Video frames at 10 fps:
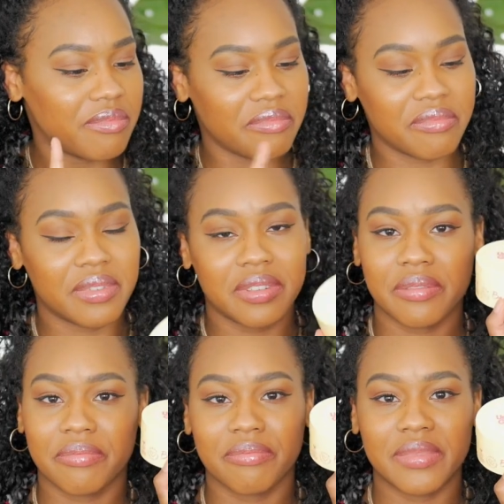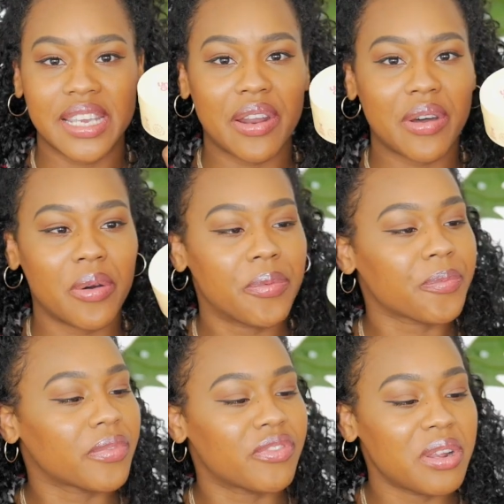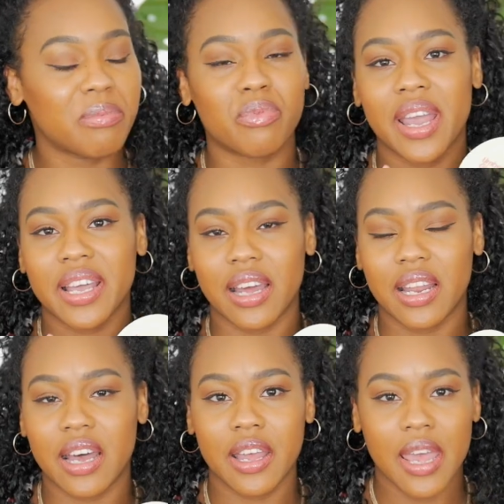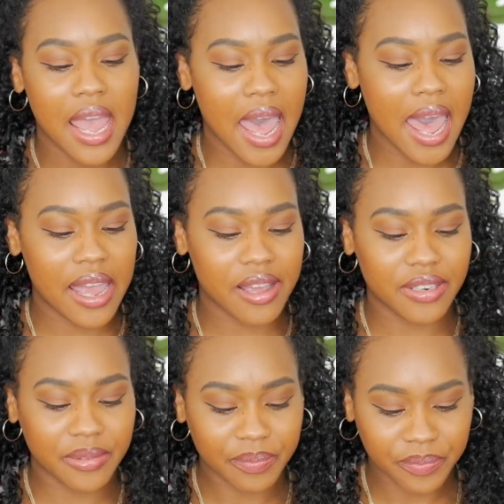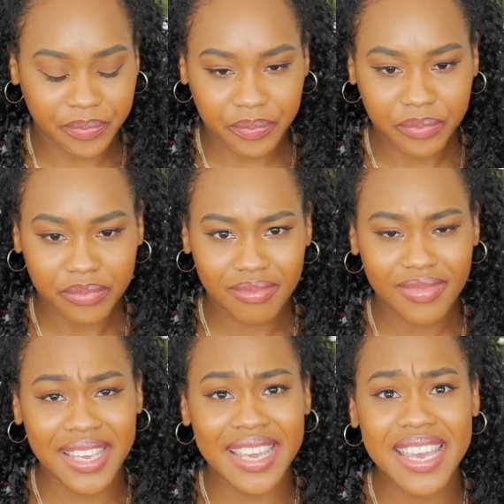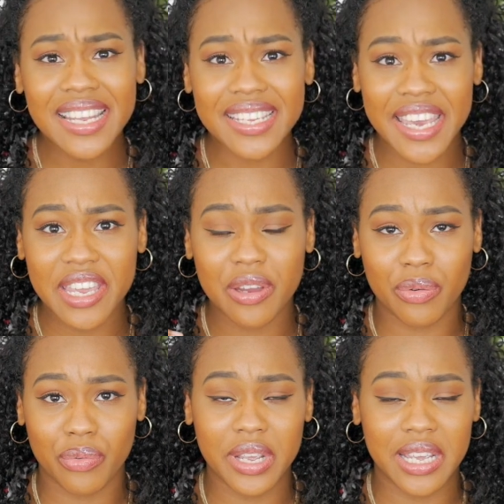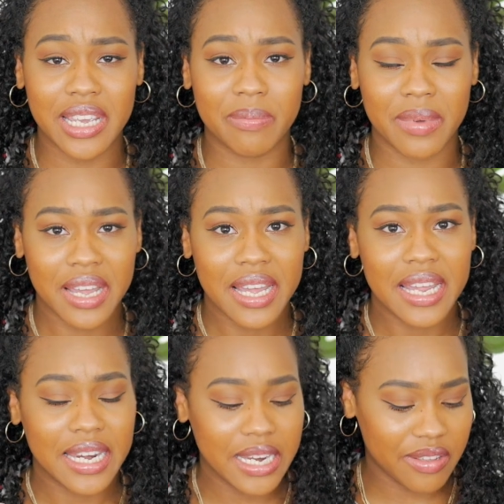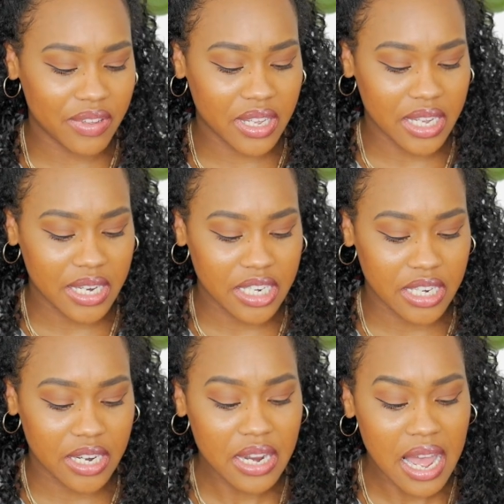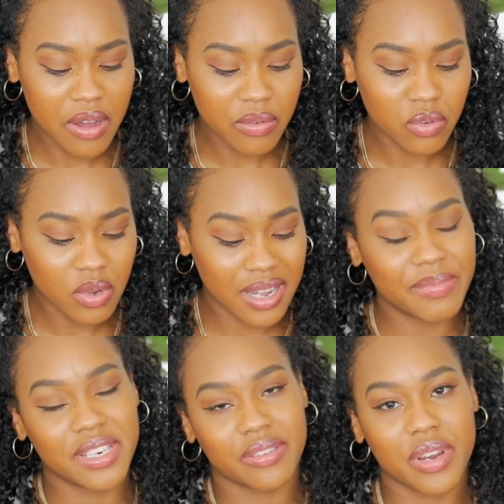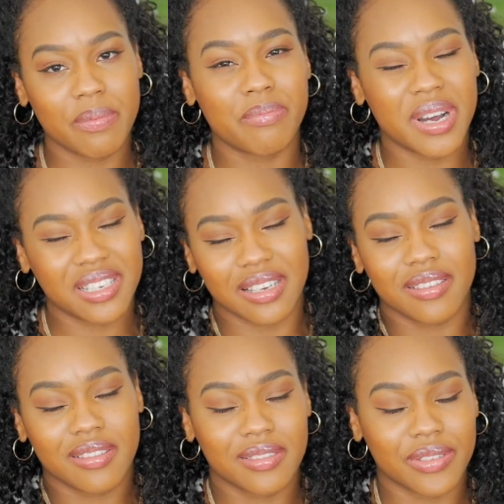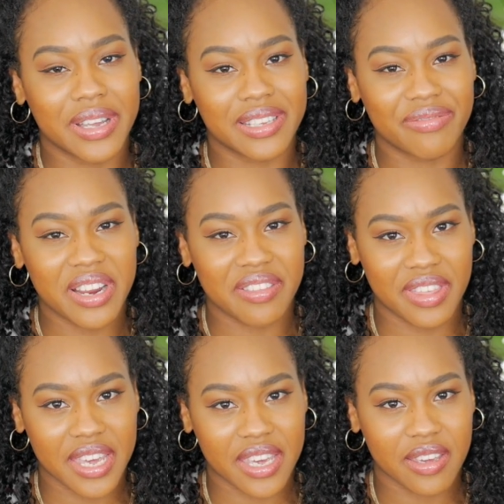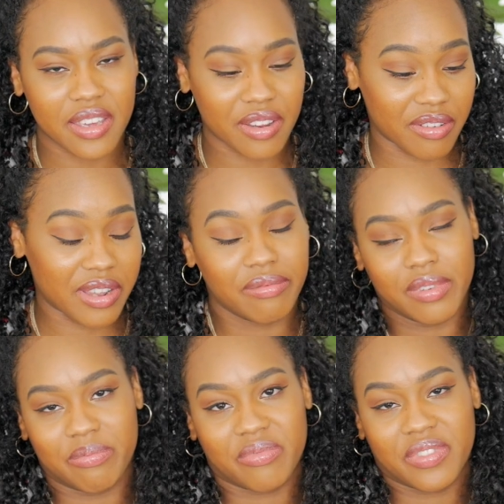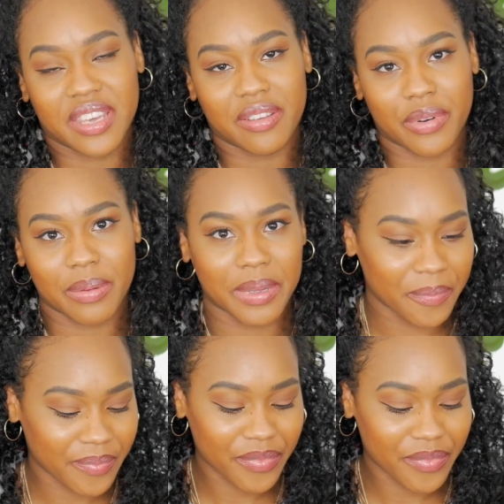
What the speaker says: It's yellow, very bright color, and it is a cream leave-in conditioner. Now, cream butter. So it's very thick and creamy.